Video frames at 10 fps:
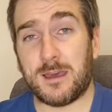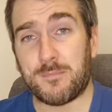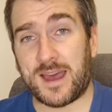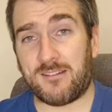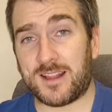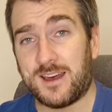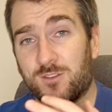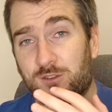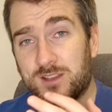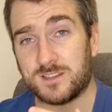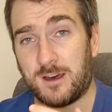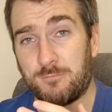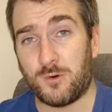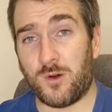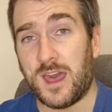Parallels, for
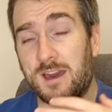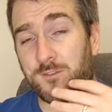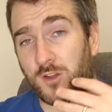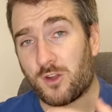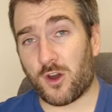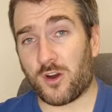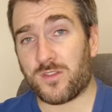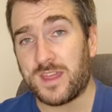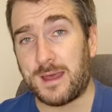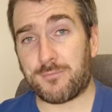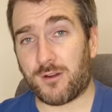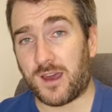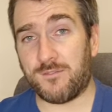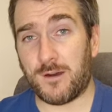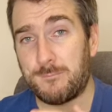example, have got that
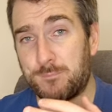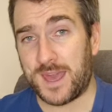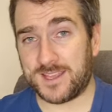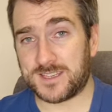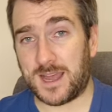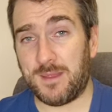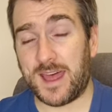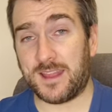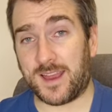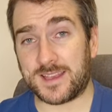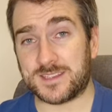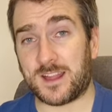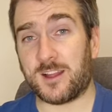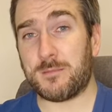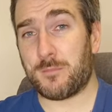private beta. And like I said,
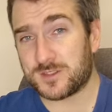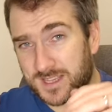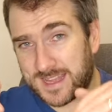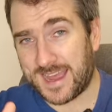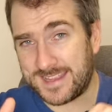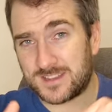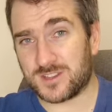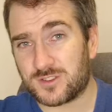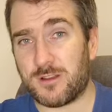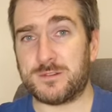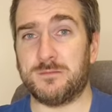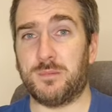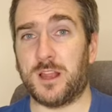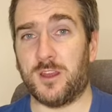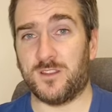I'm gonna be putting that in the description
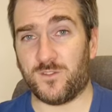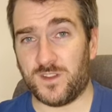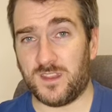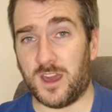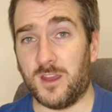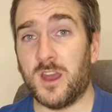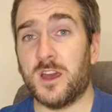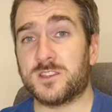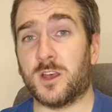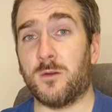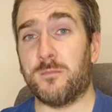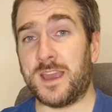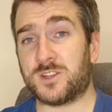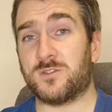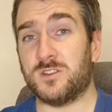below this video. So
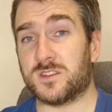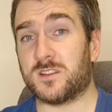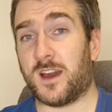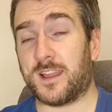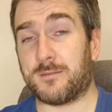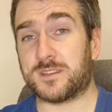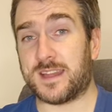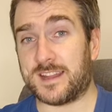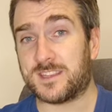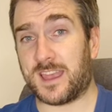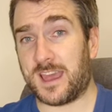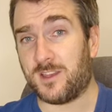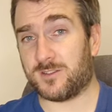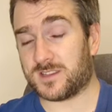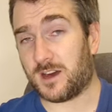make sure you sign up to that to get
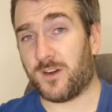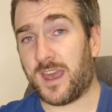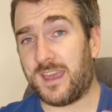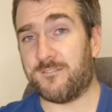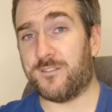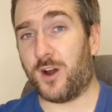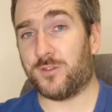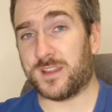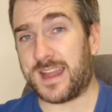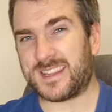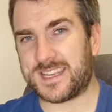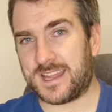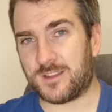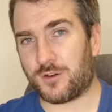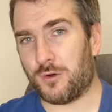yourself involved in that
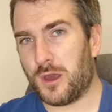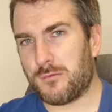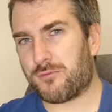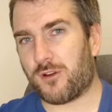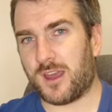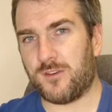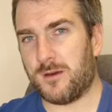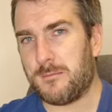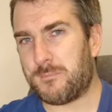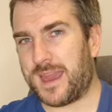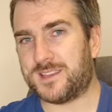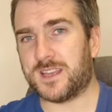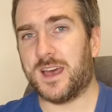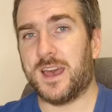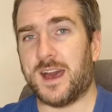technical private
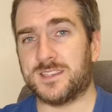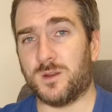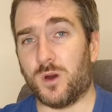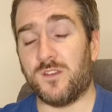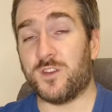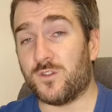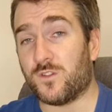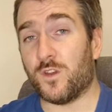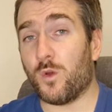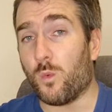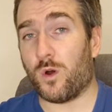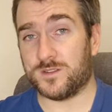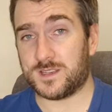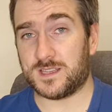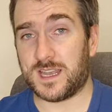beta, as it were, if you do
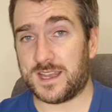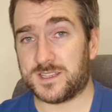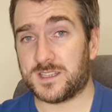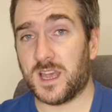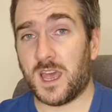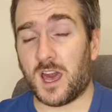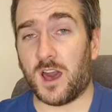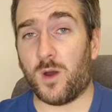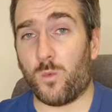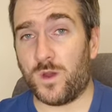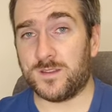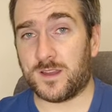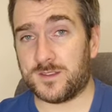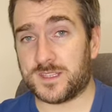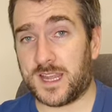want to test uh,
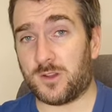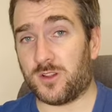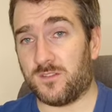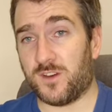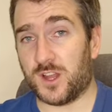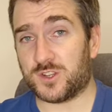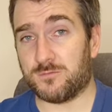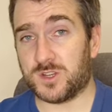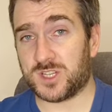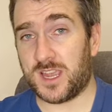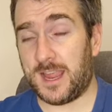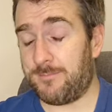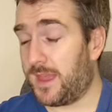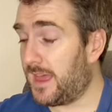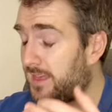Windows 10 on a virtual
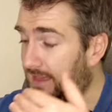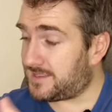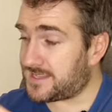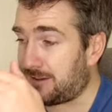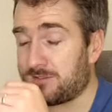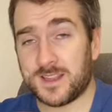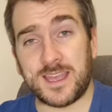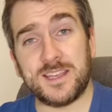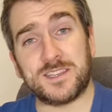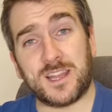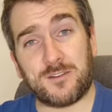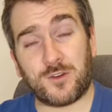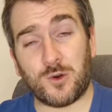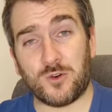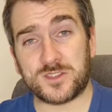machine. There definitely is enough
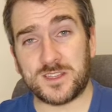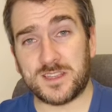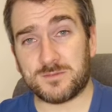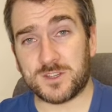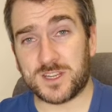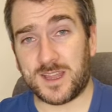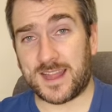cores in this machine.